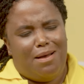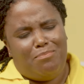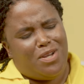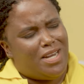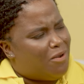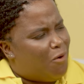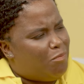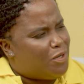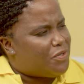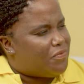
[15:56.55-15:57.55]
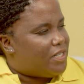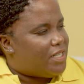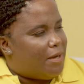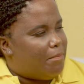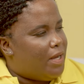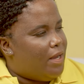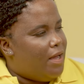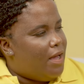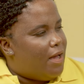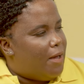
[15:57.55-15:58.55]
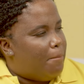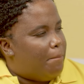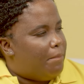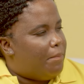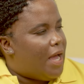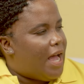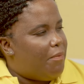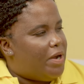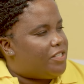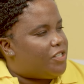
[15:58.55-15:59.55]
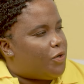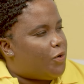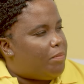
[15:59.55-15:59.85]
I'm not at home most of the time. I want a secure